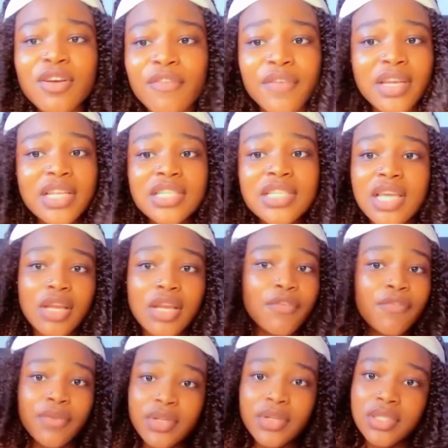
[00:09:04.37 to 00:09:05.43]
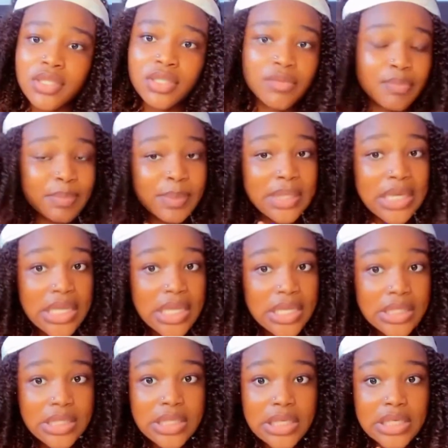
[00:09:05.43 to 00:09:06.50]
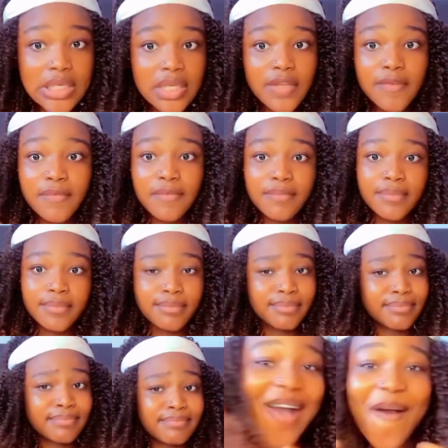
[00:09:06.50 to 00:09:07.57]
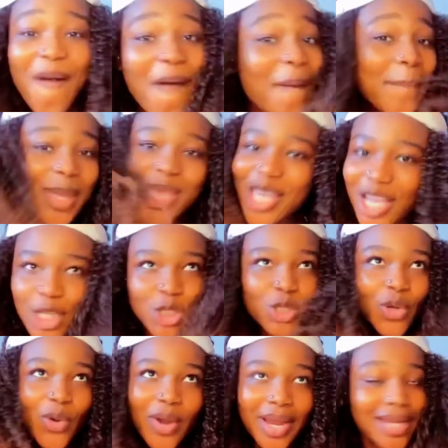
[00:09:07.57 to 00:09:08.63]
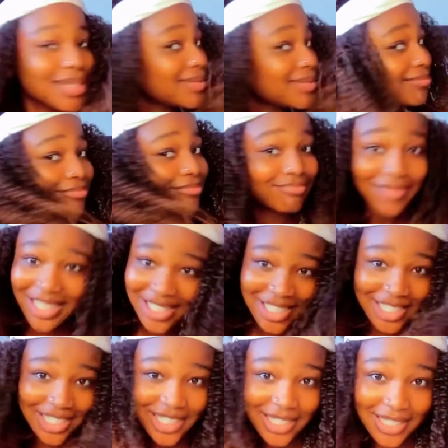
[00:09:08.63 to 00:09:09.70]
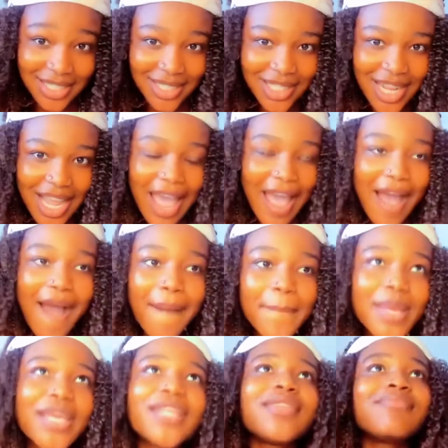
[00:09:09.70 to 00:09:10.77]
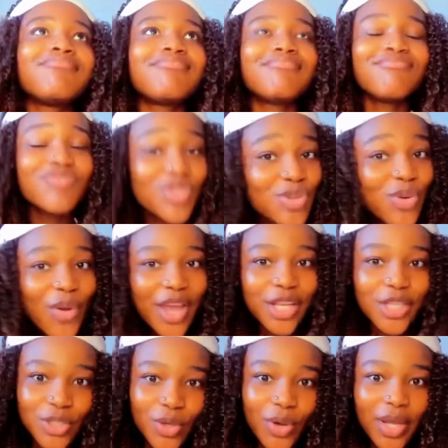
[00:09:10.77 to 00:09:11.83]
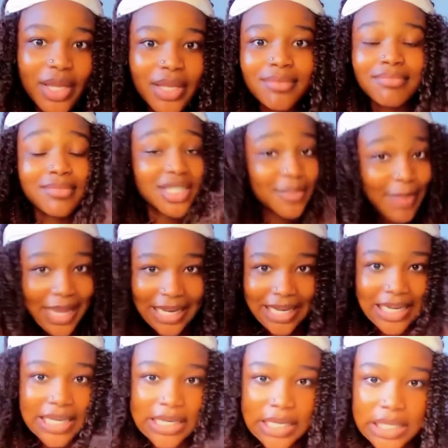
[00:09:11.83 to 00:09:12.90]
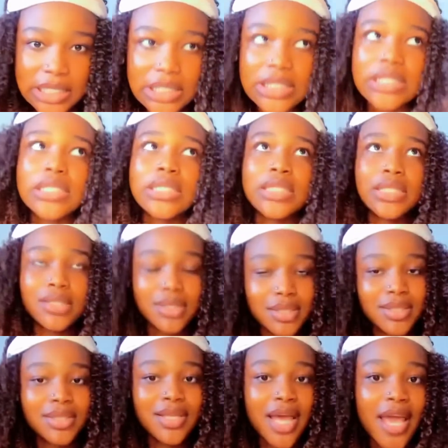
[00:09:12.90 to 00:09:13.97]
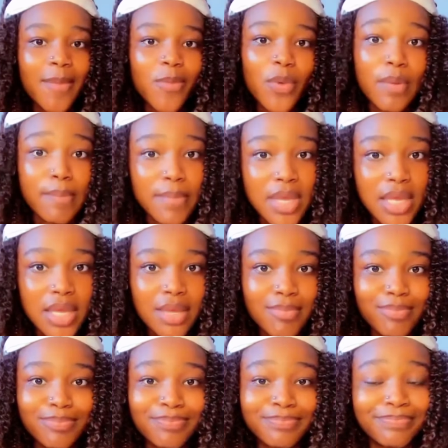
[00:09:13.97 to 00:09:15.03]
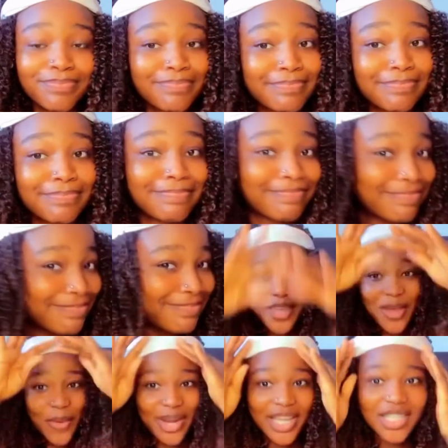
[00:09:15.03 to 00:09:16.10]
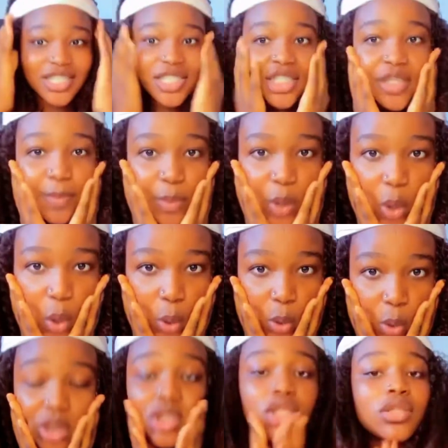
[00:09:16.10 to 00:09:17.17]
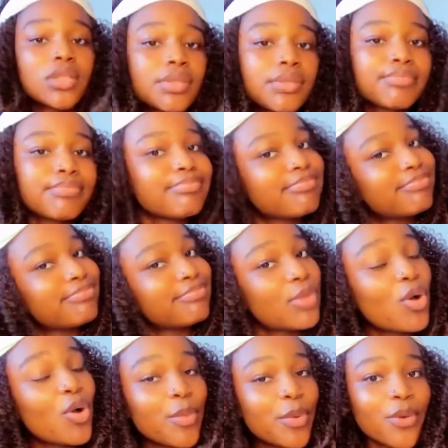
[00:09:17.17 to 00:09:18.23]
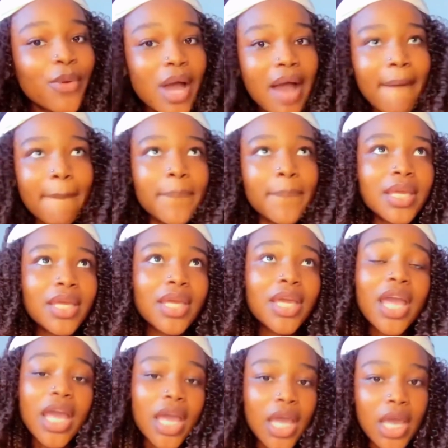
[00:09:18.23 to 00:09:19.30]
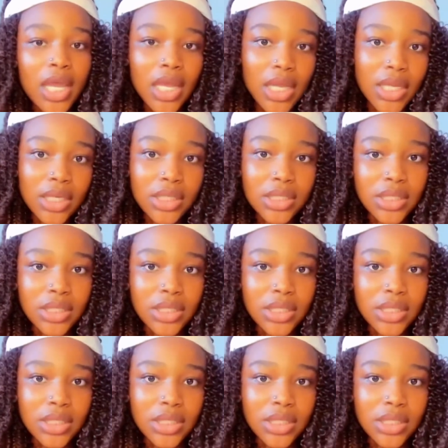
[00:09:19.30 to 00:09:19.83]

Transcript: in this kind of relationship, please leave. Hope you enjoy my session. I mean, you enjoy spending this time with me, a relationship coach. Hope you're happy, and